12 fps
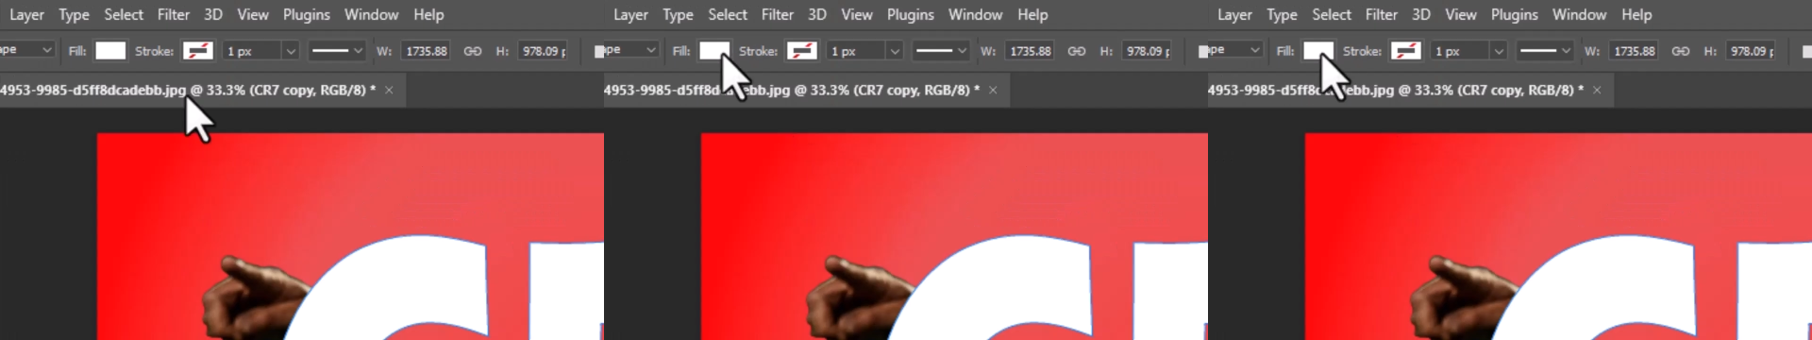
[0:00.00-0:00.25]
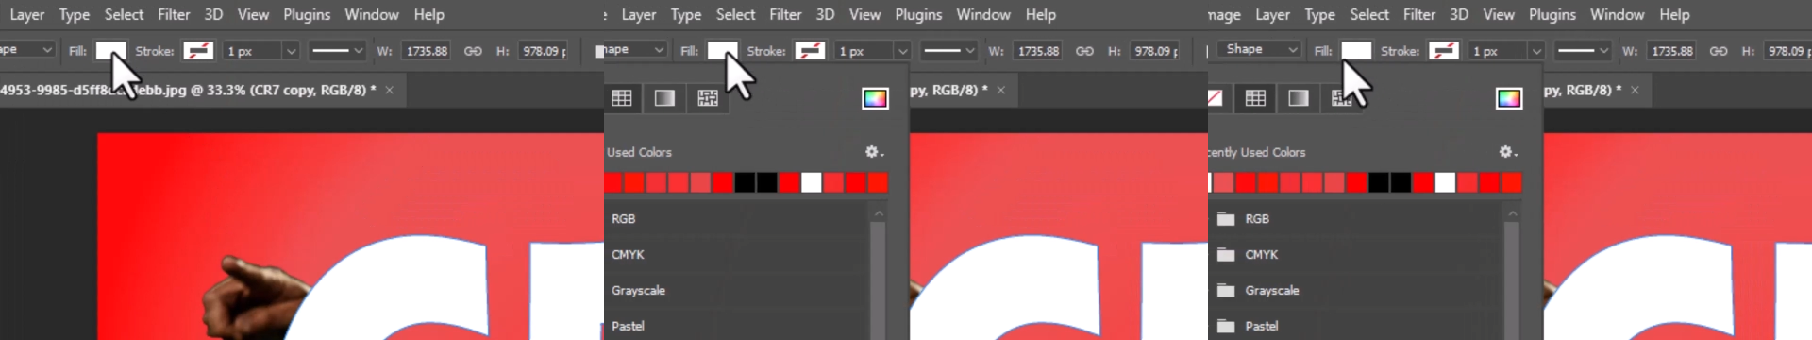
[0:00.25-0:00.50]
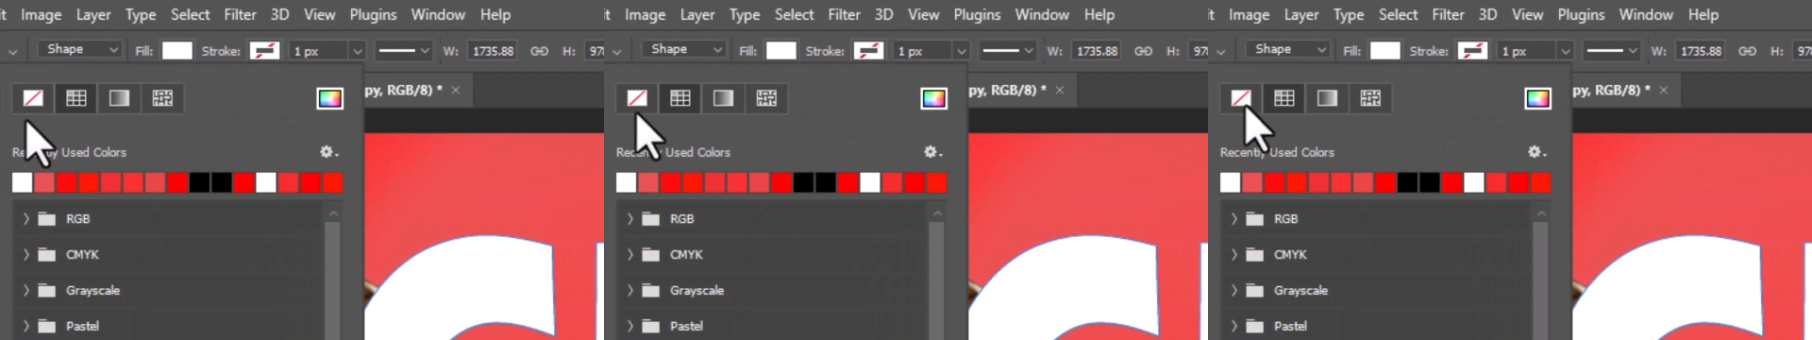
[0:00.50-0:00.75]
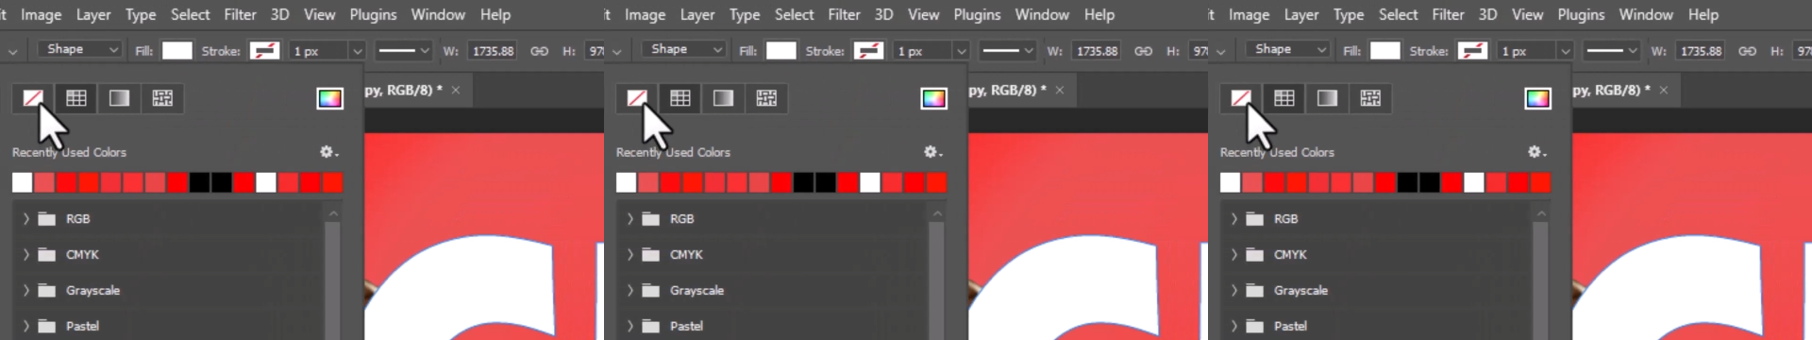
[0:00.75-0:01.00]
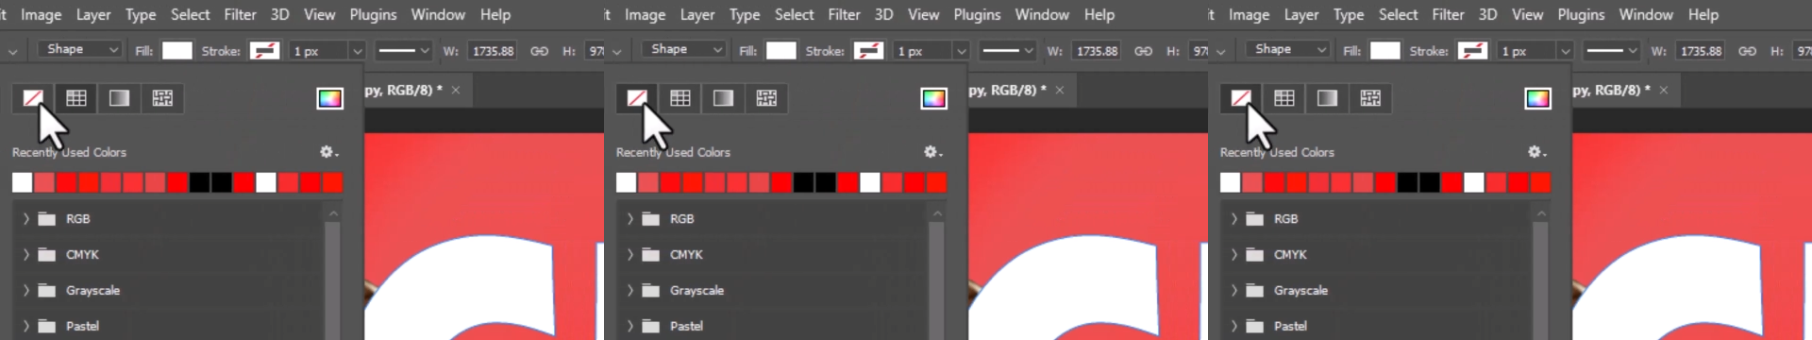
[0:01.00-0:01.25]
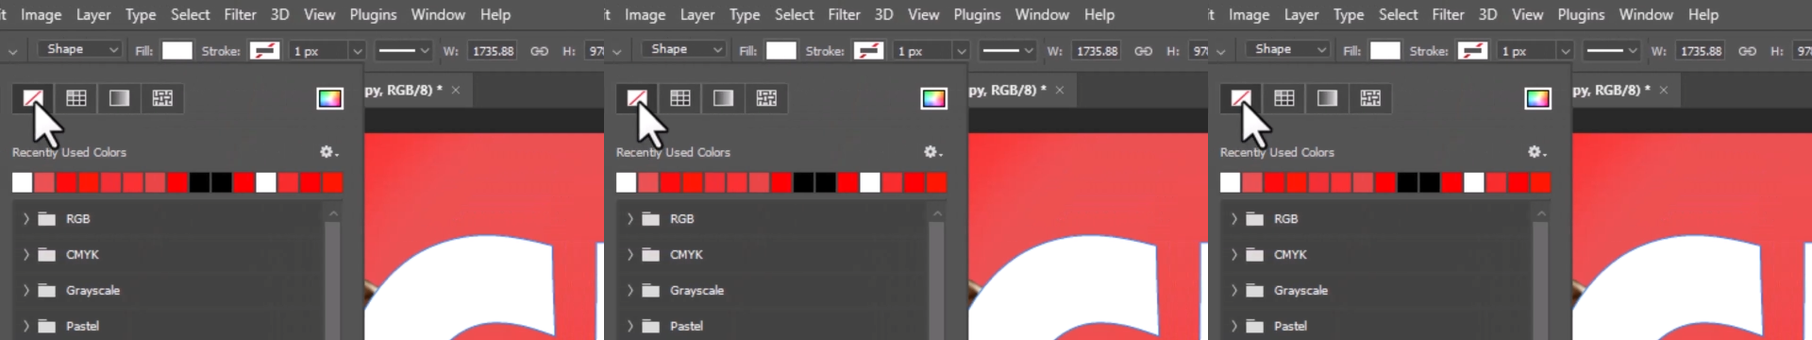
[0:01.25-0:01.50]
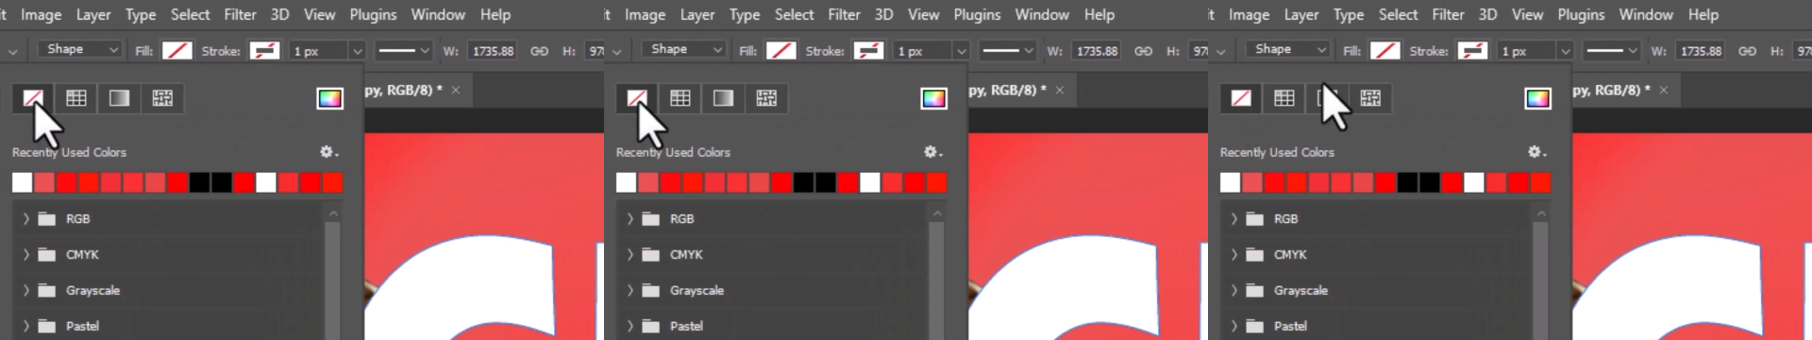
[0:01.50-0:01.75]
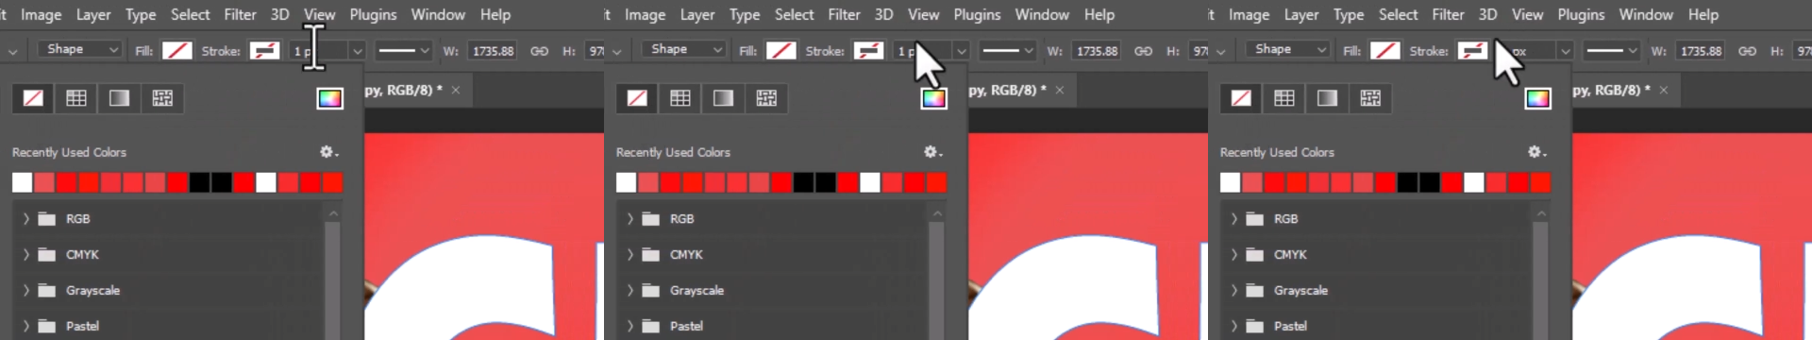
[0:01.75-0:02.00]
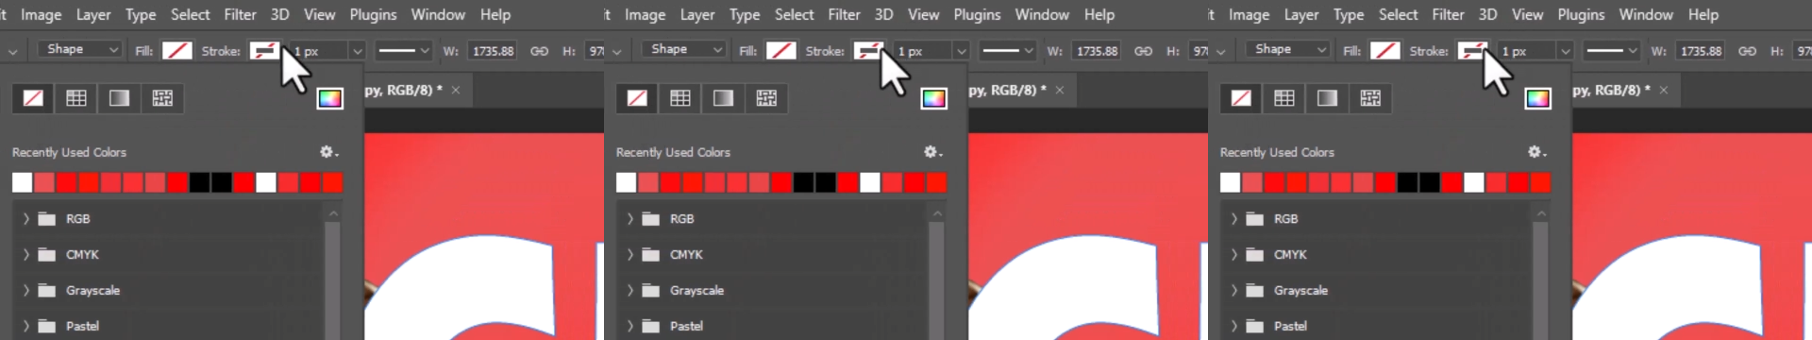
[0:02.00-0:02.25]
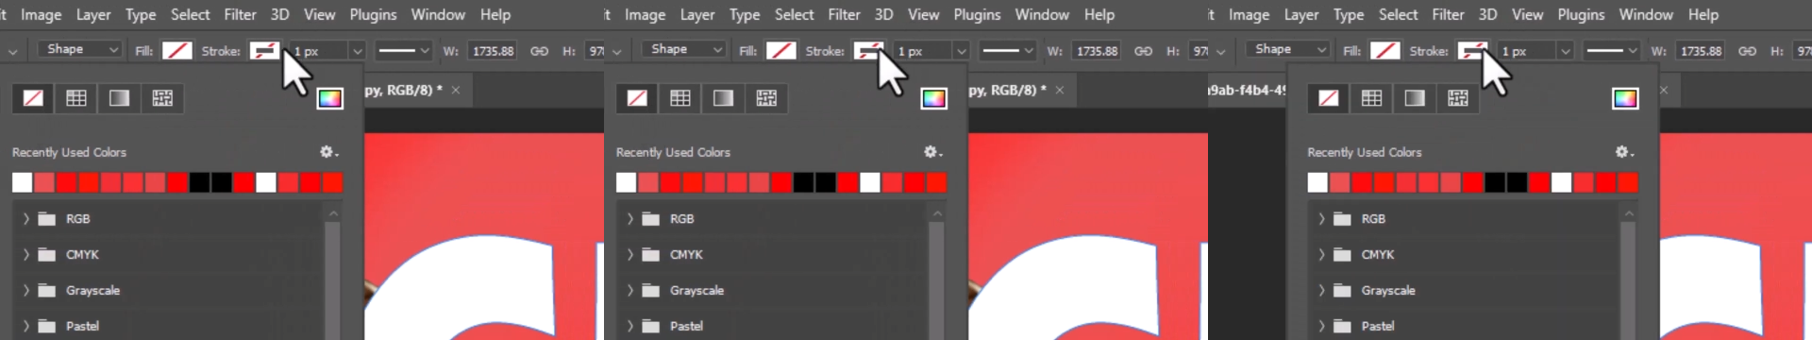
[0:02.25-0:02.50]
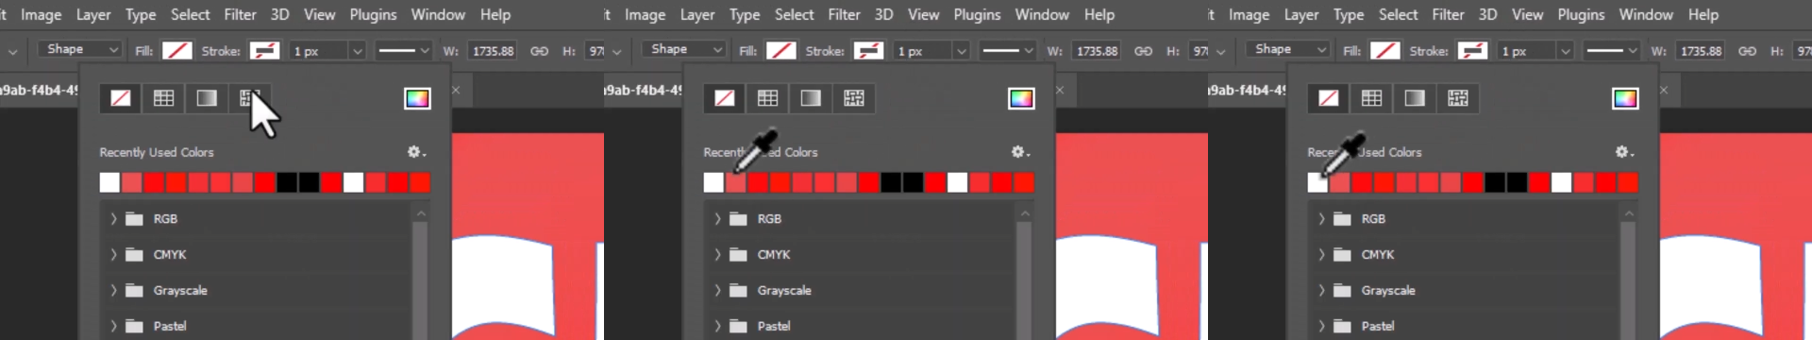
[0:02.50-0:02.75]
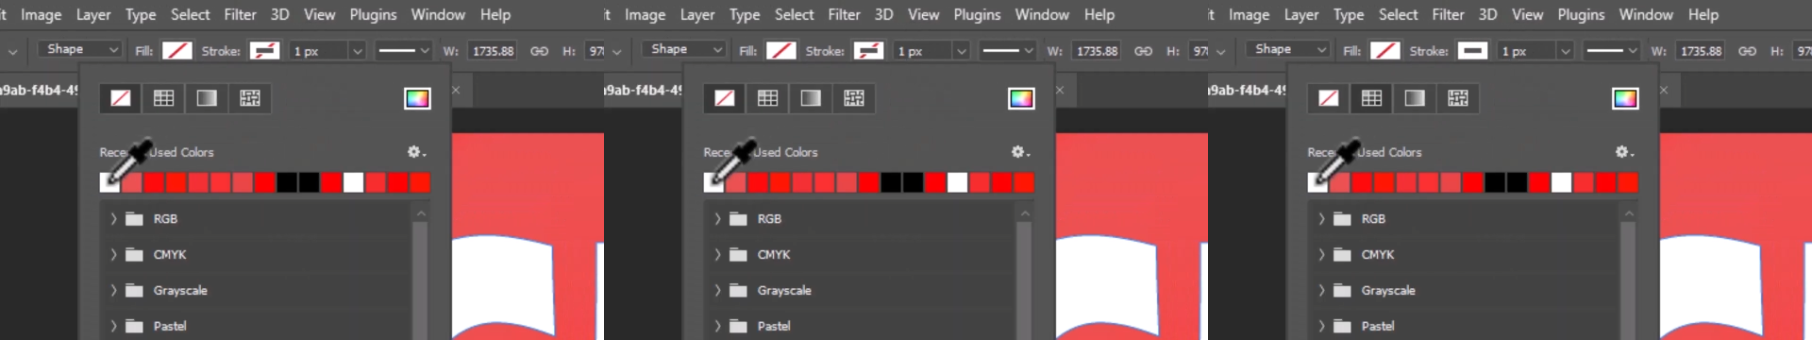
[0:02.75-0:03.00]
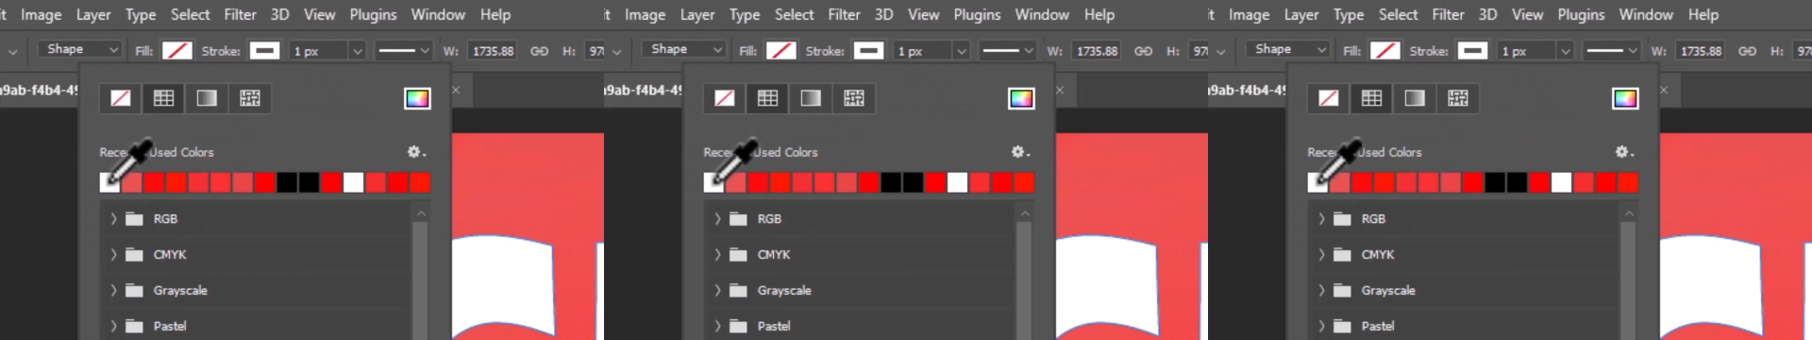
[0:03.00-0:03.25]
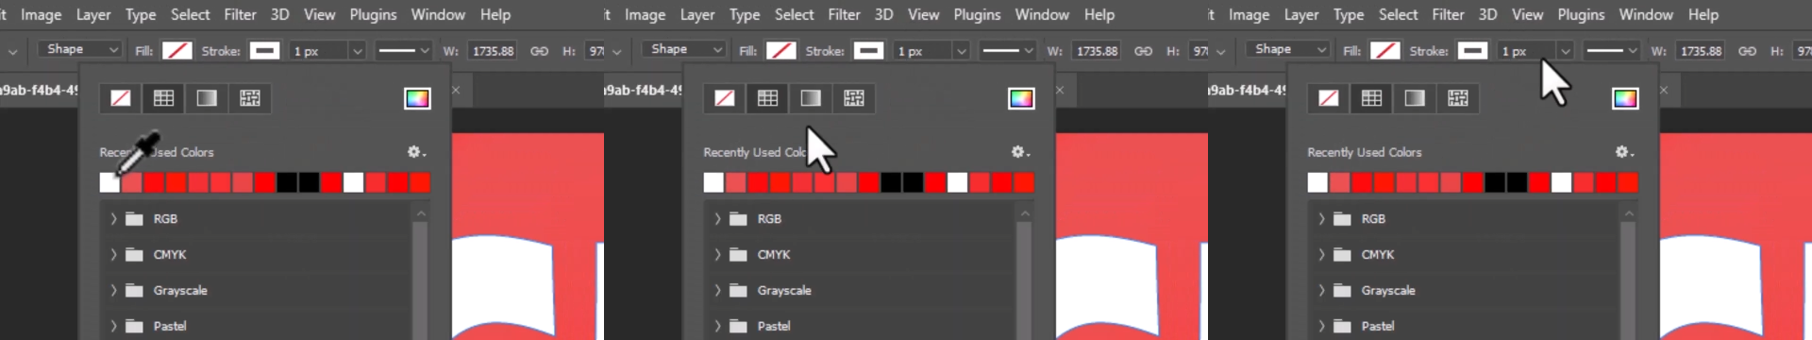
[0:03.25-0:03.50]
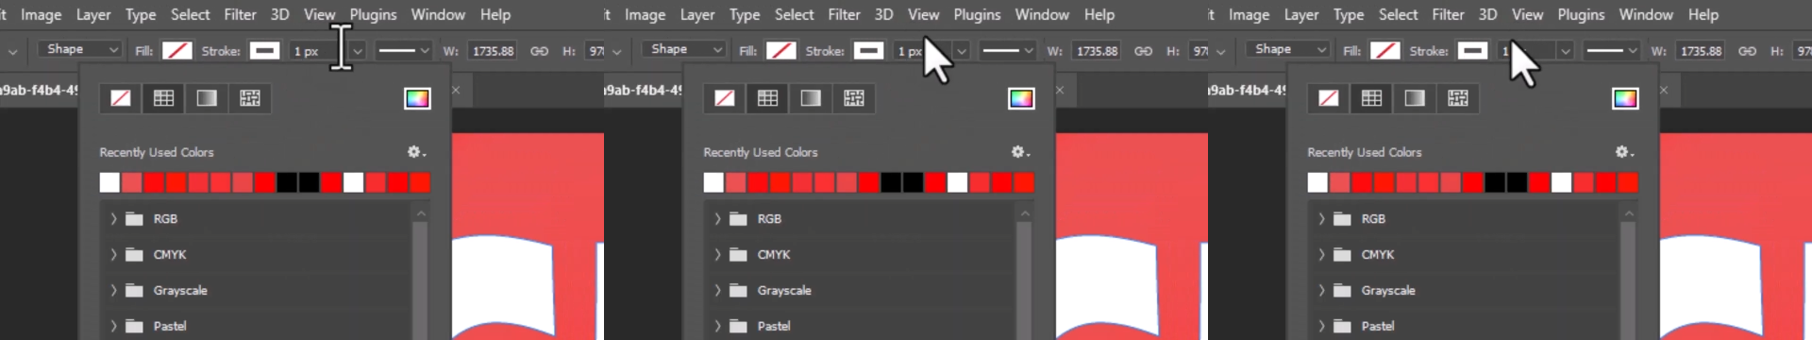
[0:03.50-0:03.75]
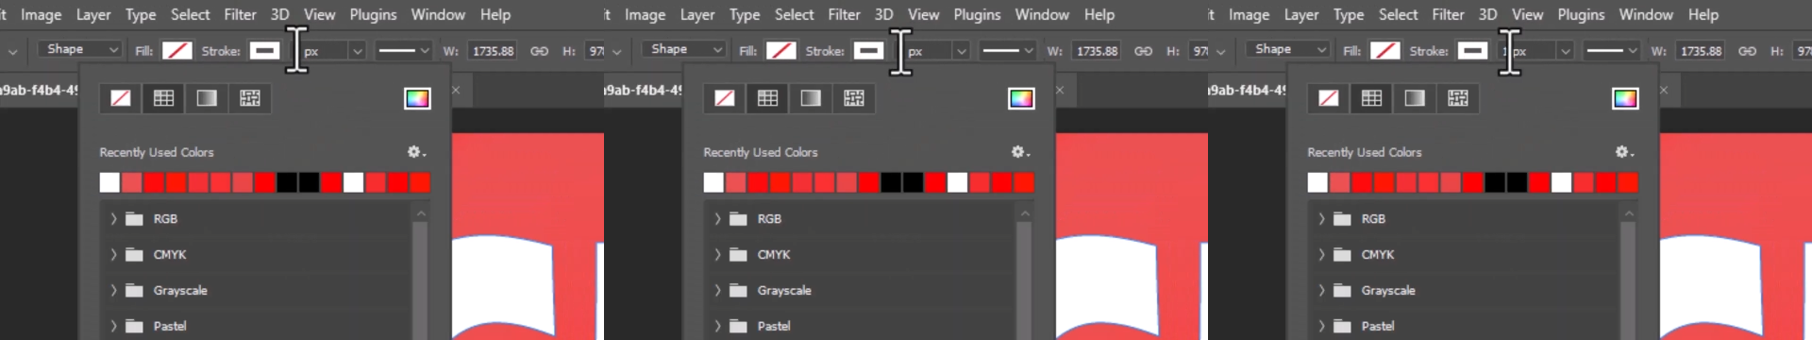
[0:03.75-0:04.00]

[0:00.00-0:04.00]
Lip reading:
No face is visible, so there are no lips to read.